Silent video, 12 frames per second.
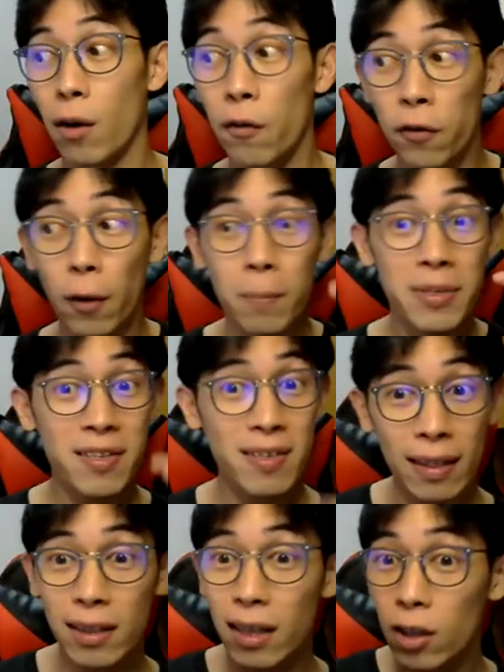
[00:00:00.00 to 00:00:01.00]
From
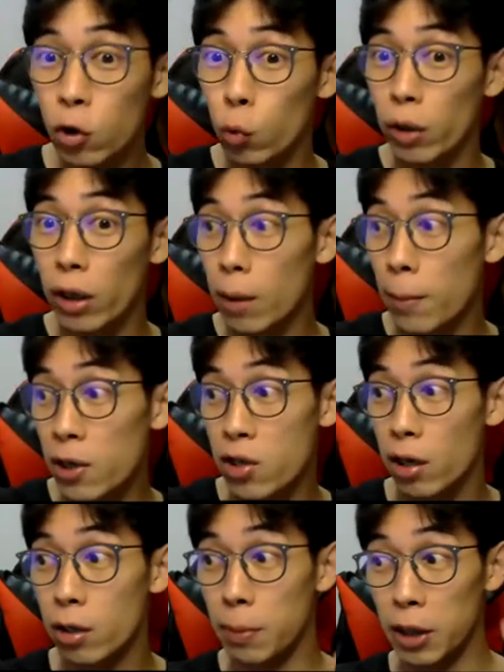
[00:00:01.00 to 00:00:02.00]
center to image,
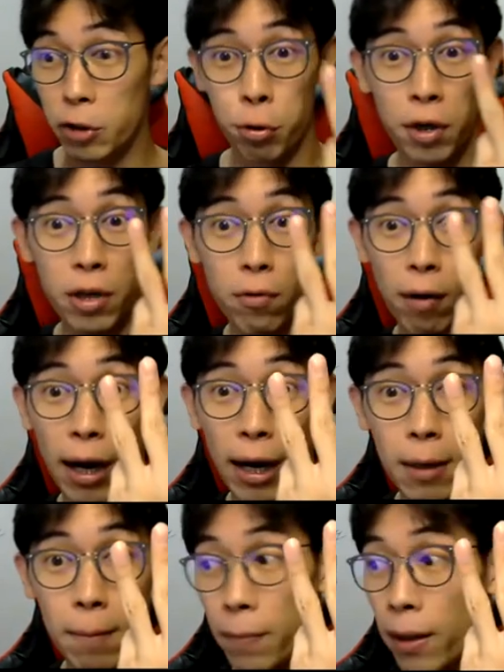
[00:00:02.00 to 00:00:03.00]
gonna be 3,
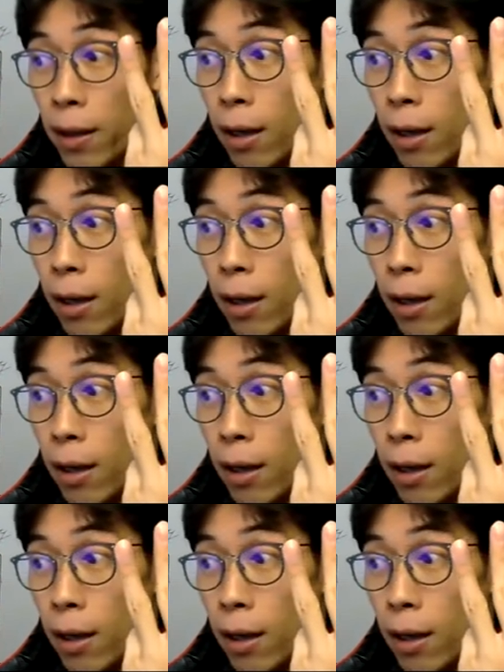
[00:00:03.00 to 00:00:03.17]
right?